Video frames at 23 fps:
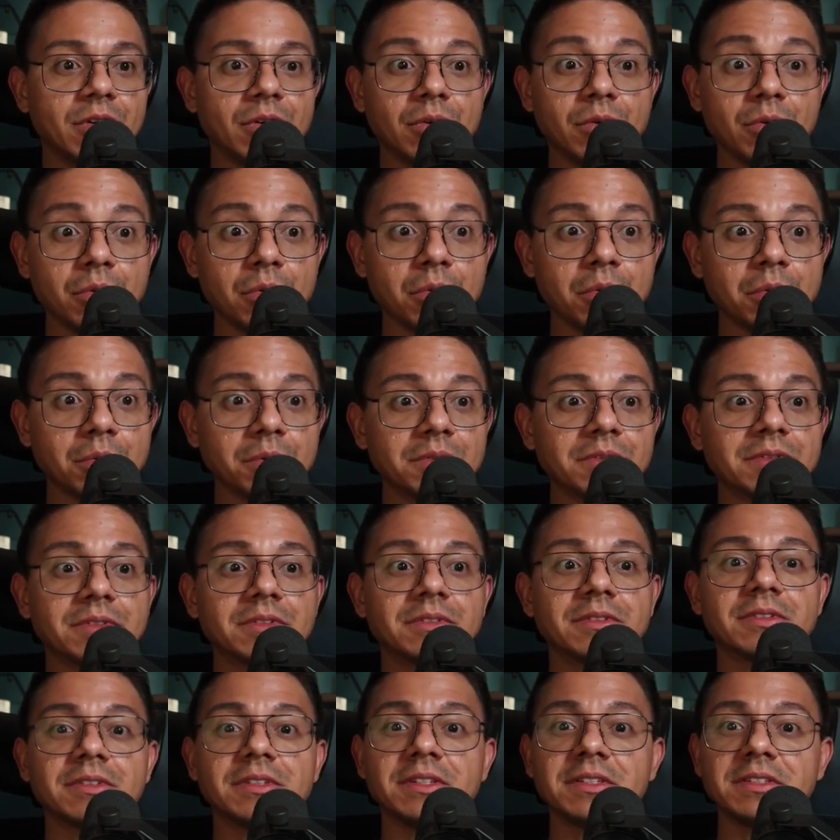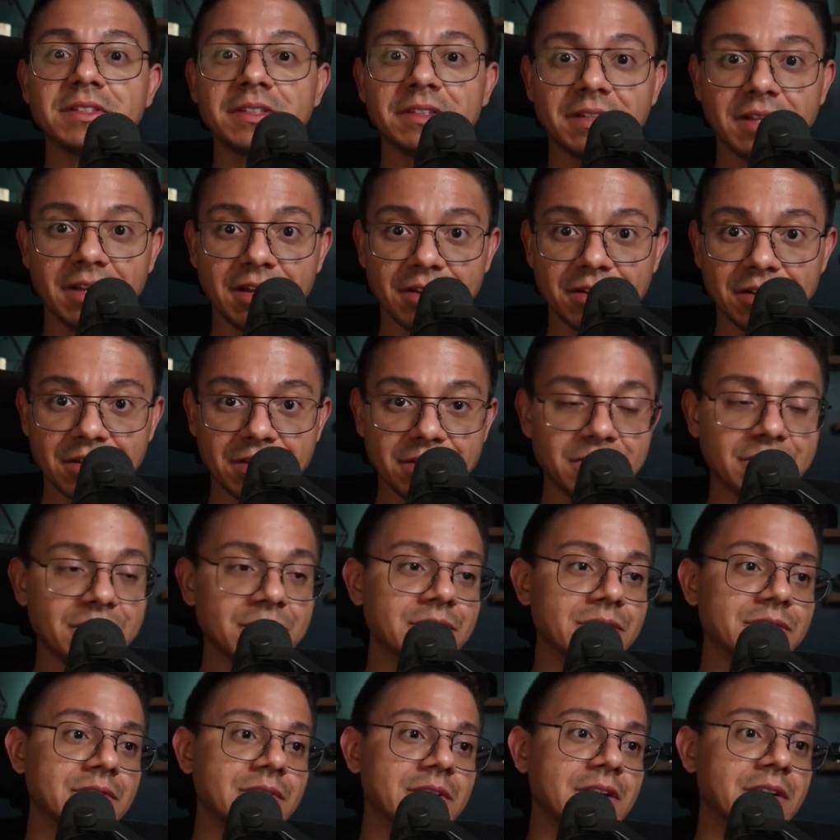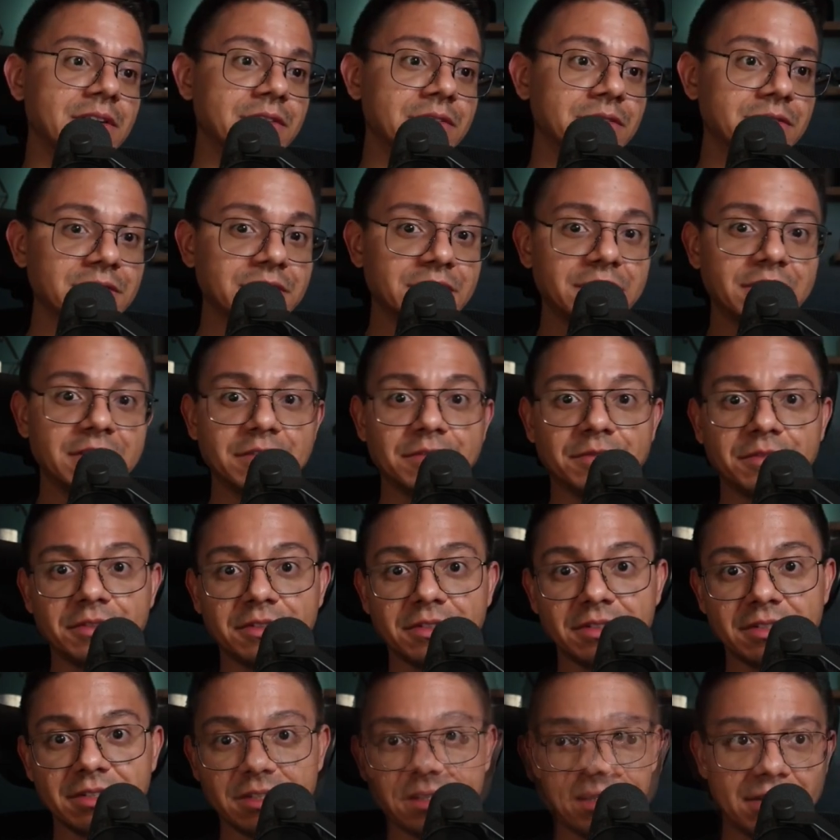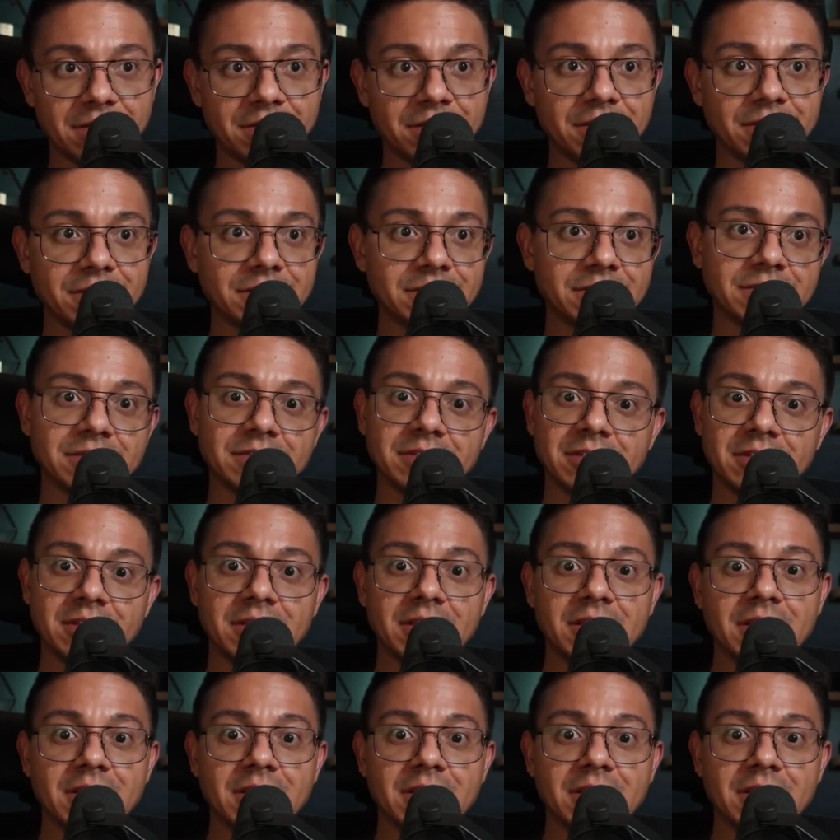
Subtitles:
oh, this is how I can use colors in different scenarios.